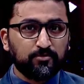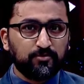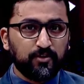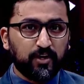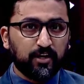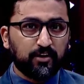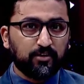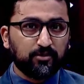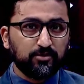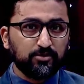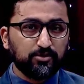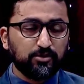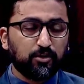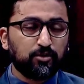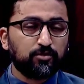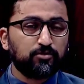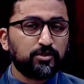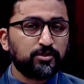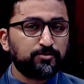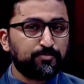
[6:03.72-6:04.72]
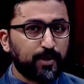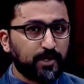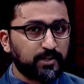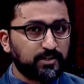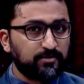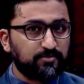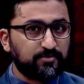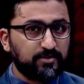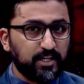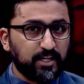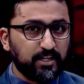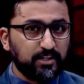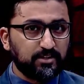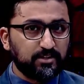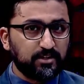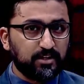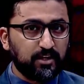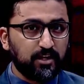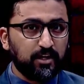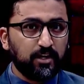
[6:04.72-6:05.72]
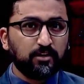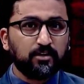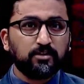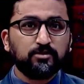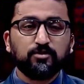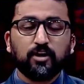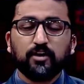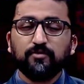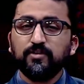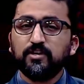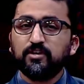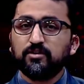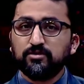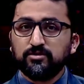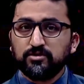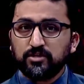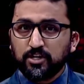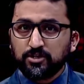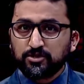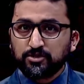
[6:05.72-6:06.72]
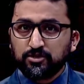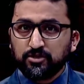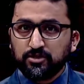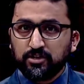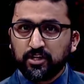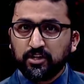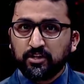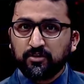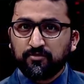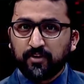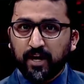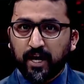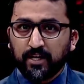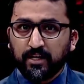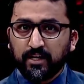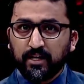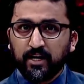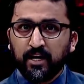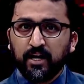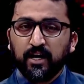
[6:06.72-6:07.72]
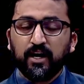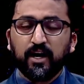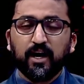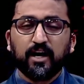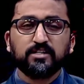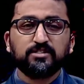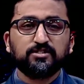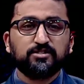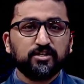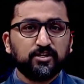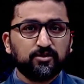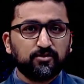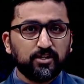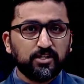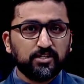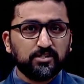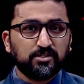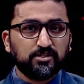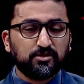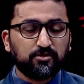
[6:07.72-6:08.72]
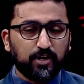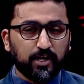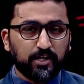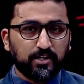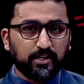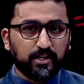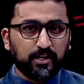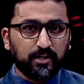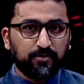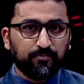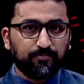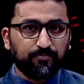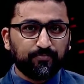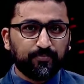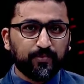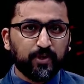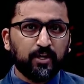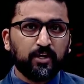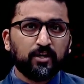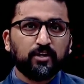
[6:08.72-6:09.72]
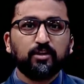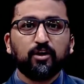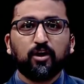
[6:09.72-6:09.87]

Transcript: vehicles on respective days, the traffic congestion in the valley has decreased greatly. The